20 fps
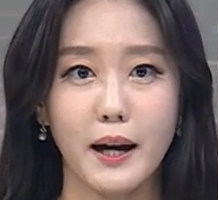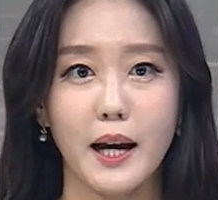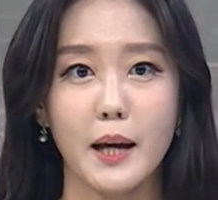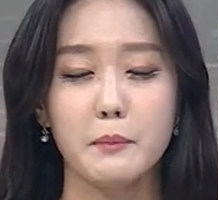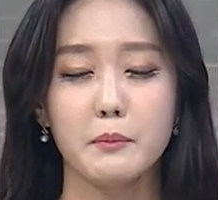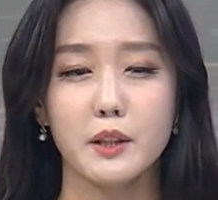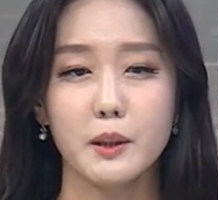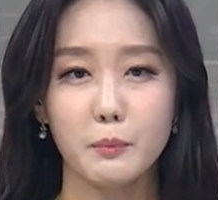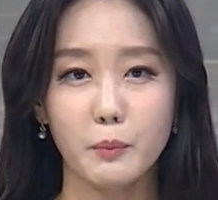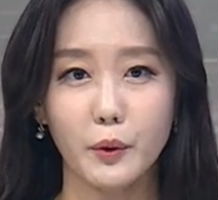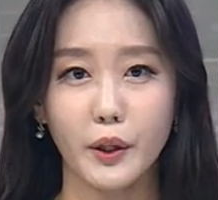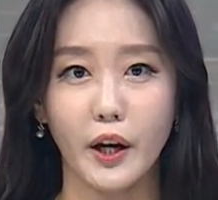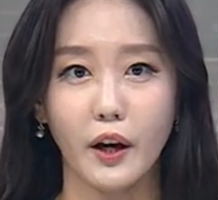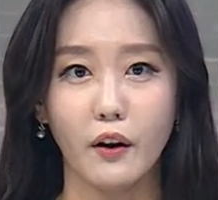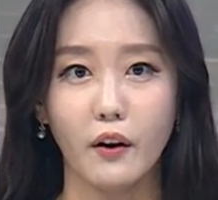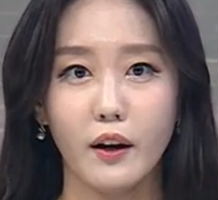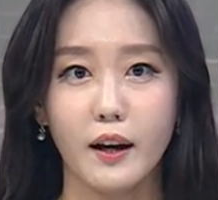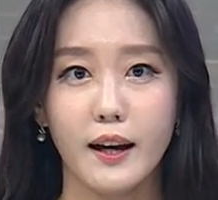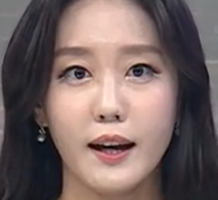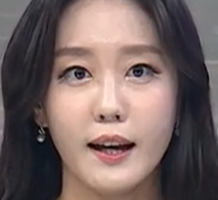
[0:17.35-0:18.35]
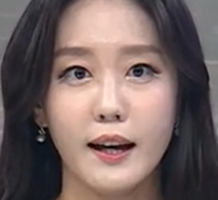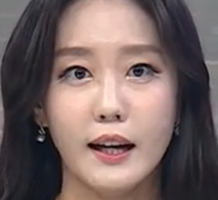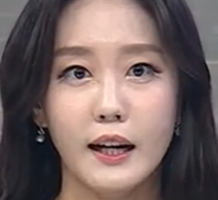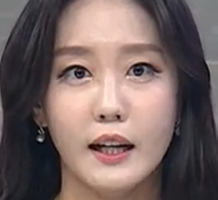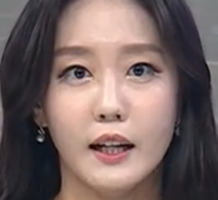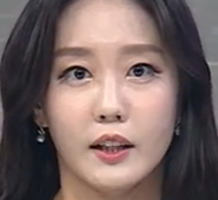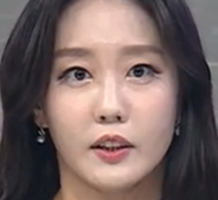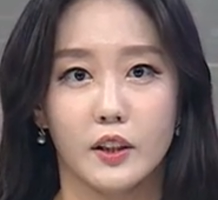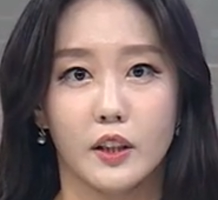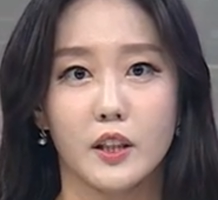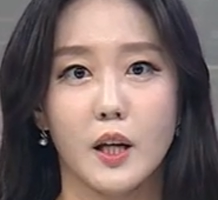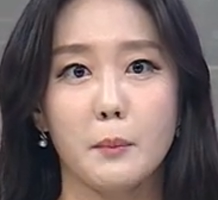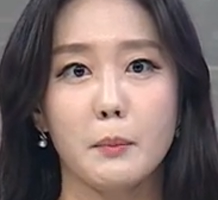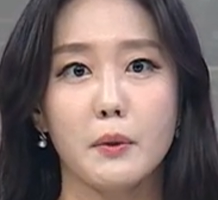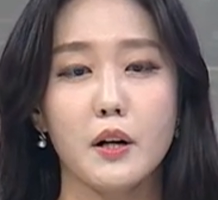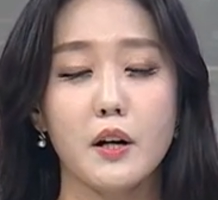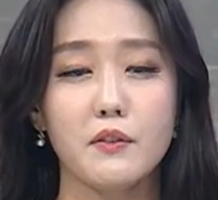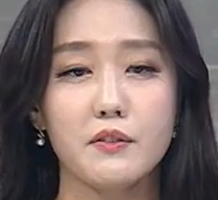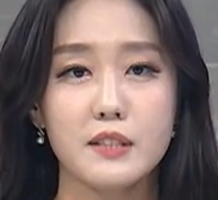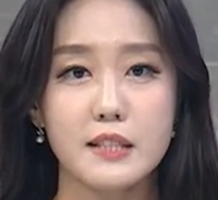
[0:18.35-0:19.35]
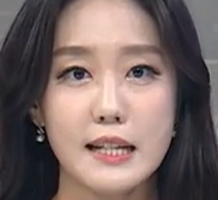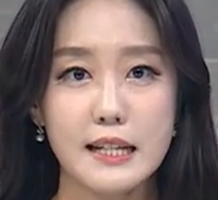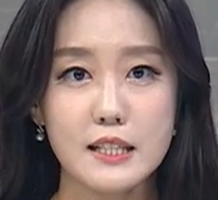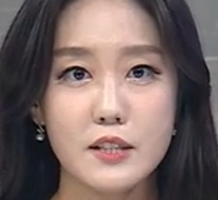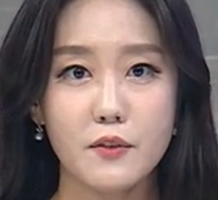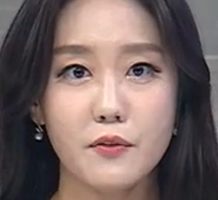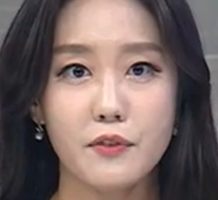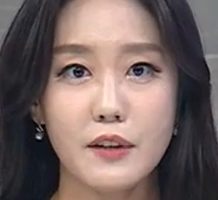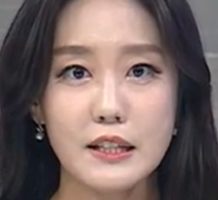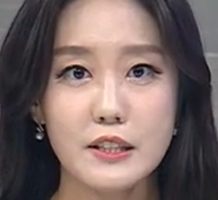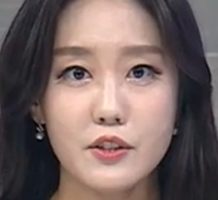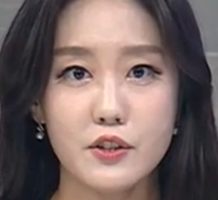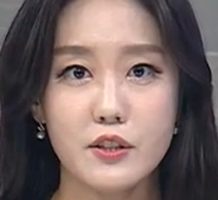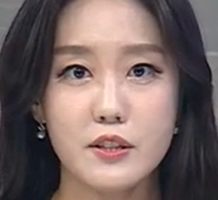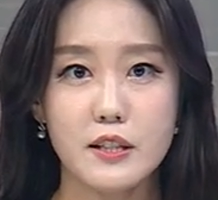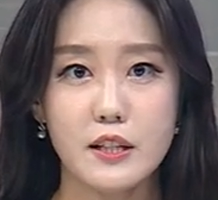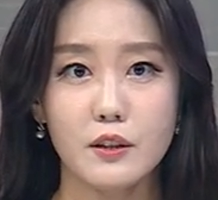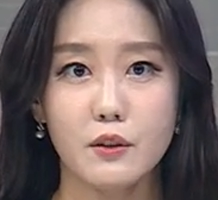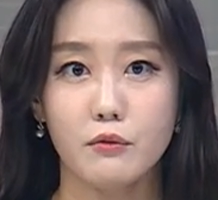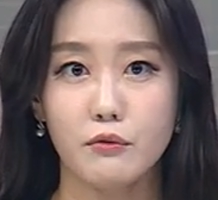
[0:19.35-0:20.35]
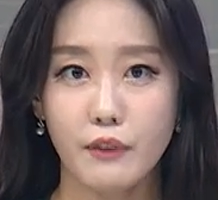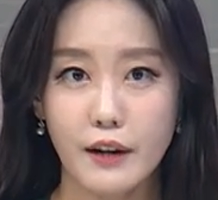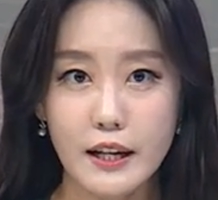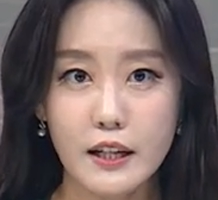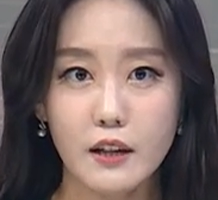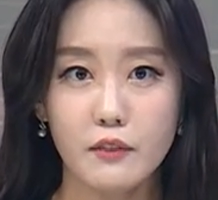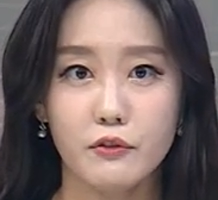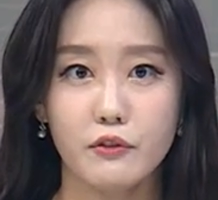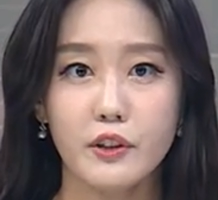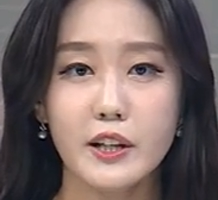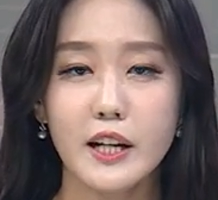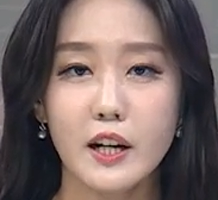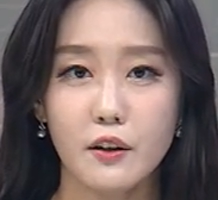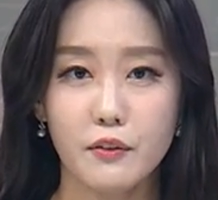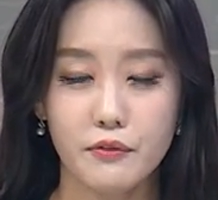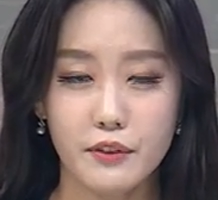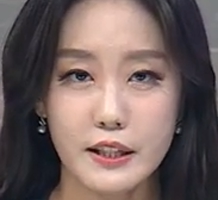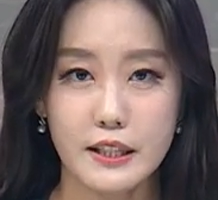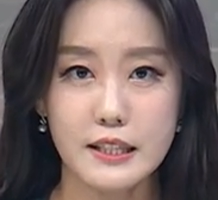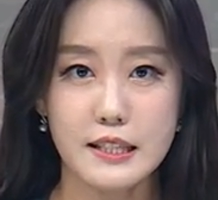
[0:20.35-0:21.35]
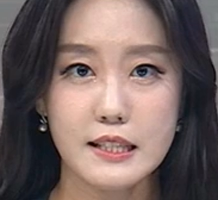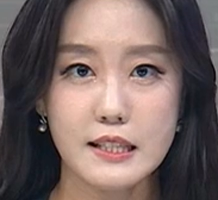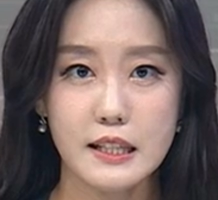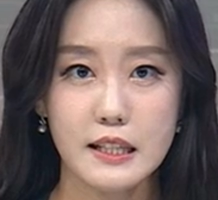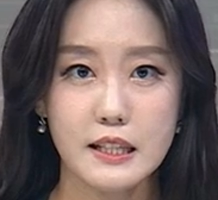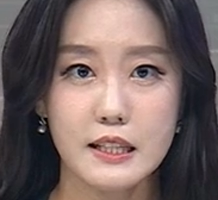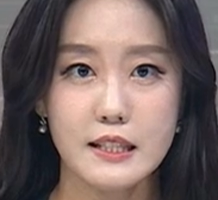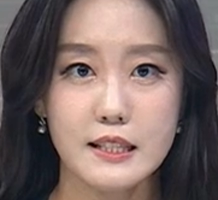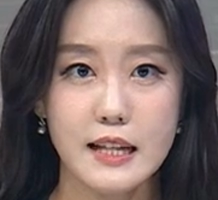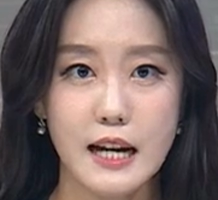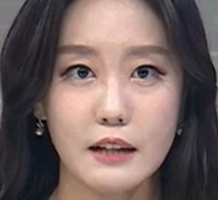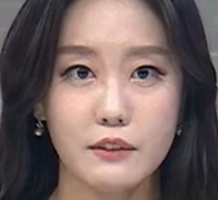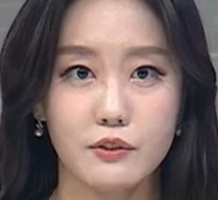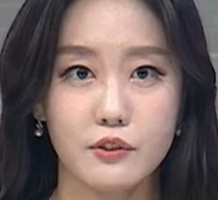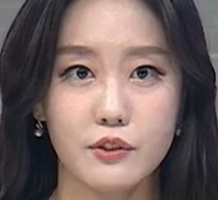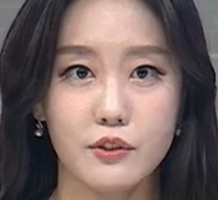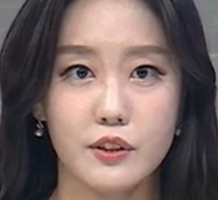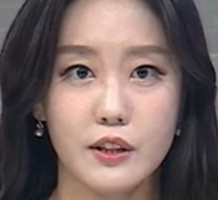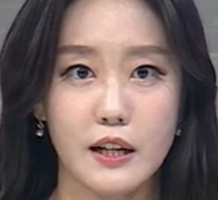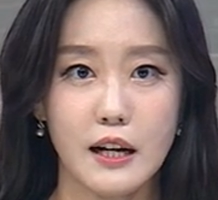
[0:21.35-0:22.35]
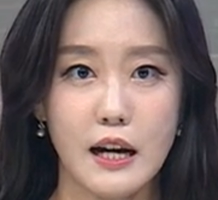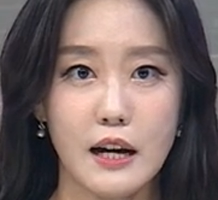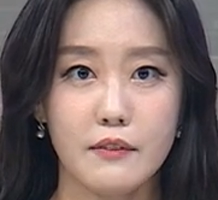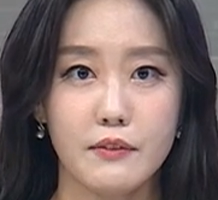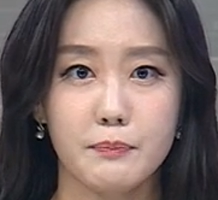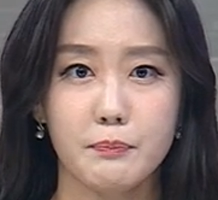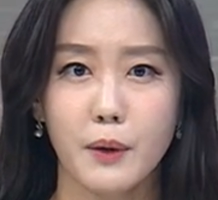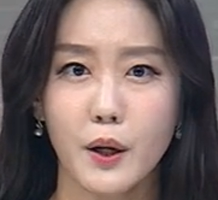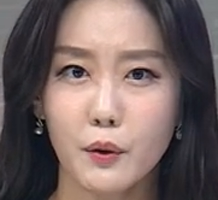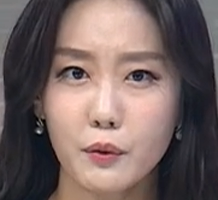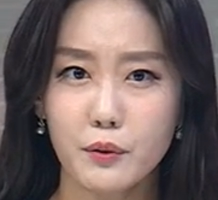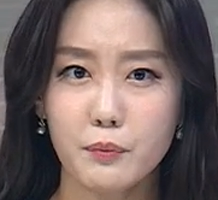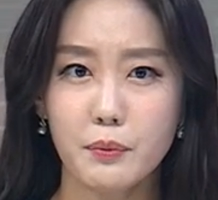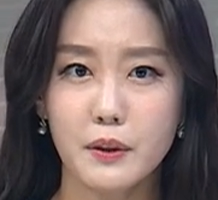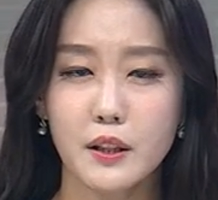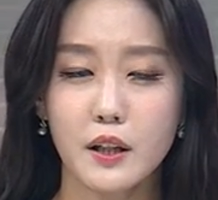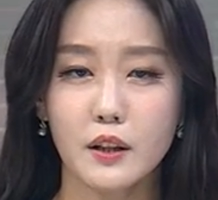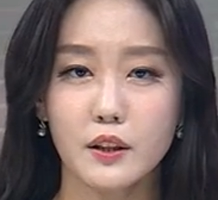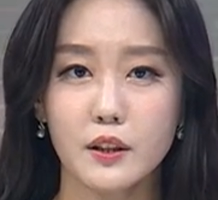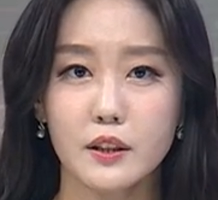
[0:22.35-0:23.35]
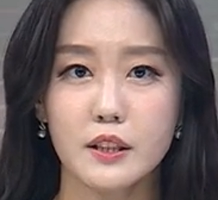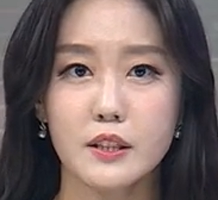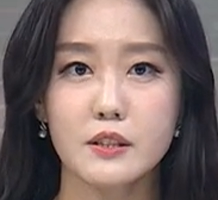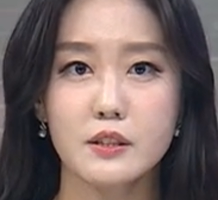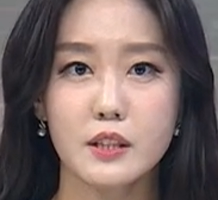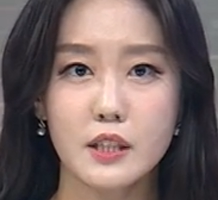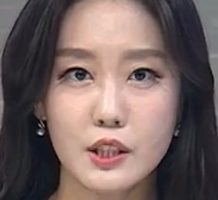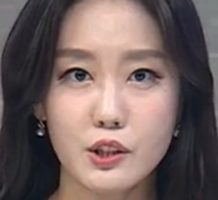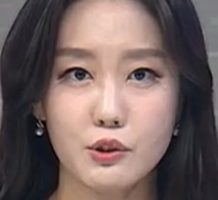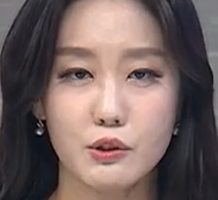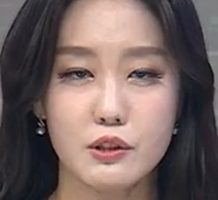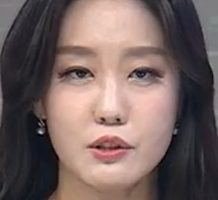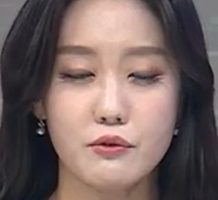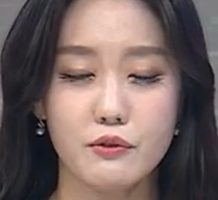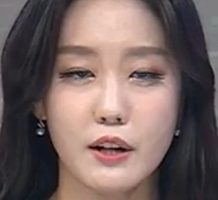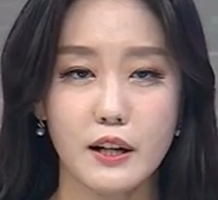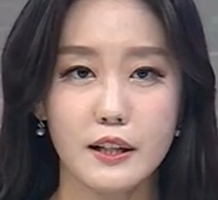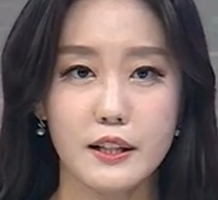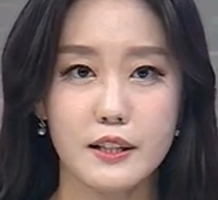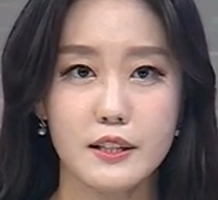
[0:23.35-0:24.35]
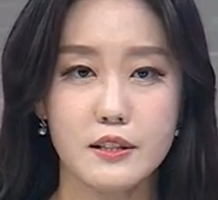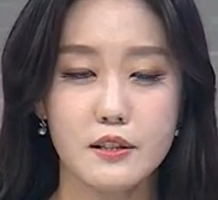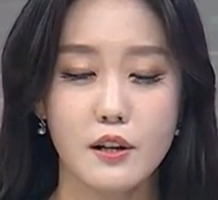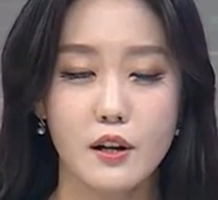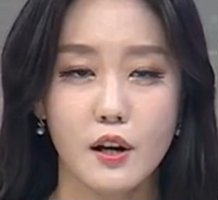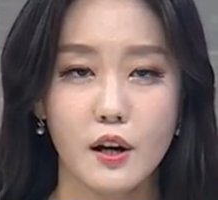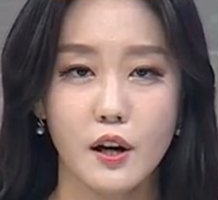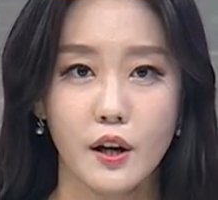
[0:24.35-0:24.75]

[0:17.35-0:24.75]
I'm Kim Bukyang. The number of sex offenders and the rate of reoffense in South Korea have both been on a continuous rise.